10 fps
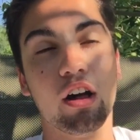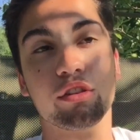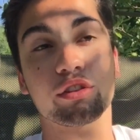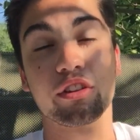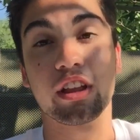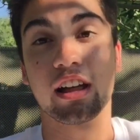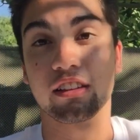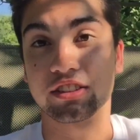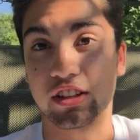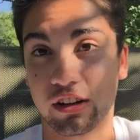other than that,
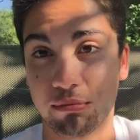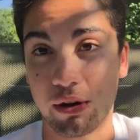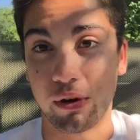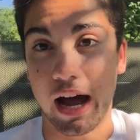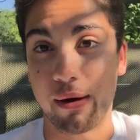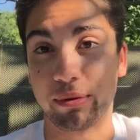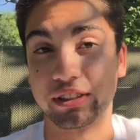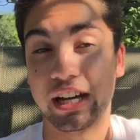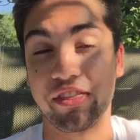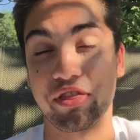let's talk about what
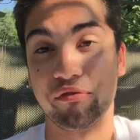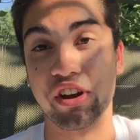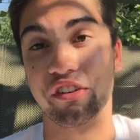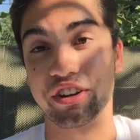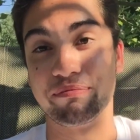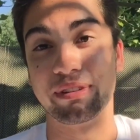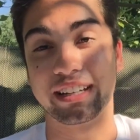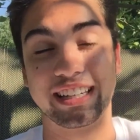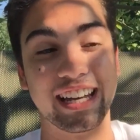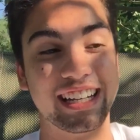happened at the very
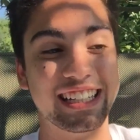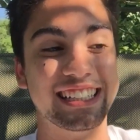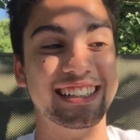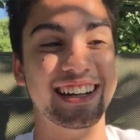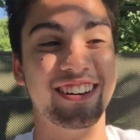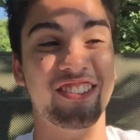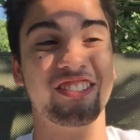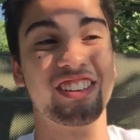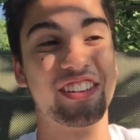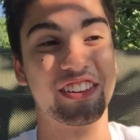beginning
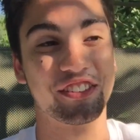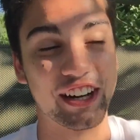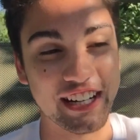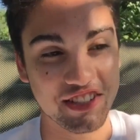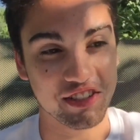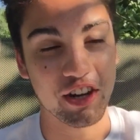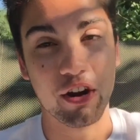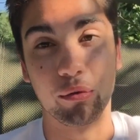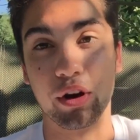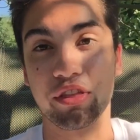of the race
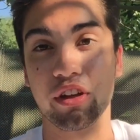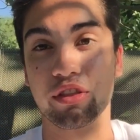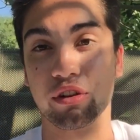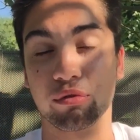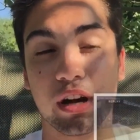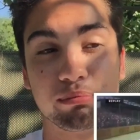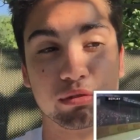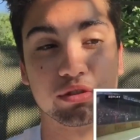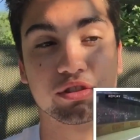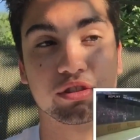with the Red
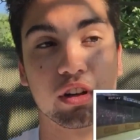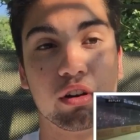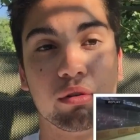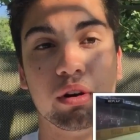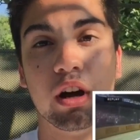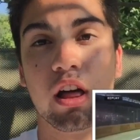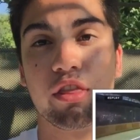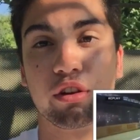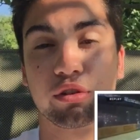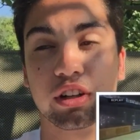Bulls. So
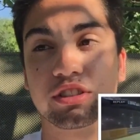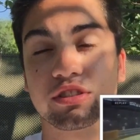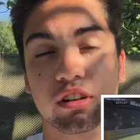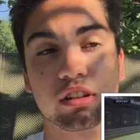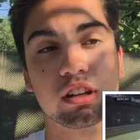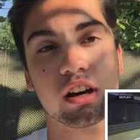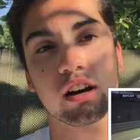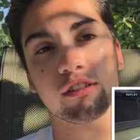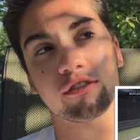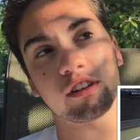the grid started
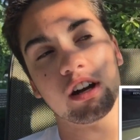off